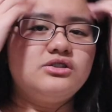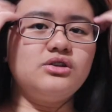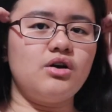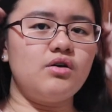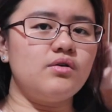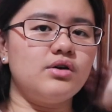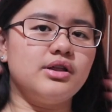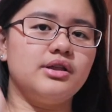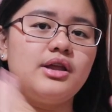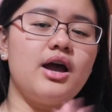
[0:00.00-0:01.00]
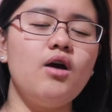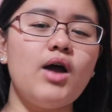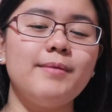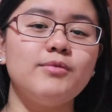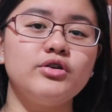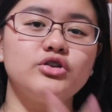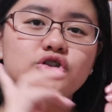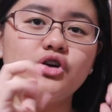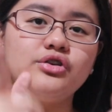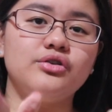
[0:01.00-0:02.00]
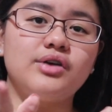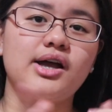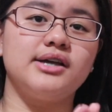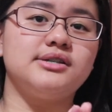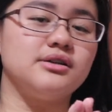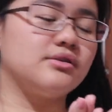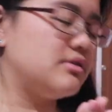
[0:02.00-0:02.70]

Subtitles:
So now I'm going to show you guys the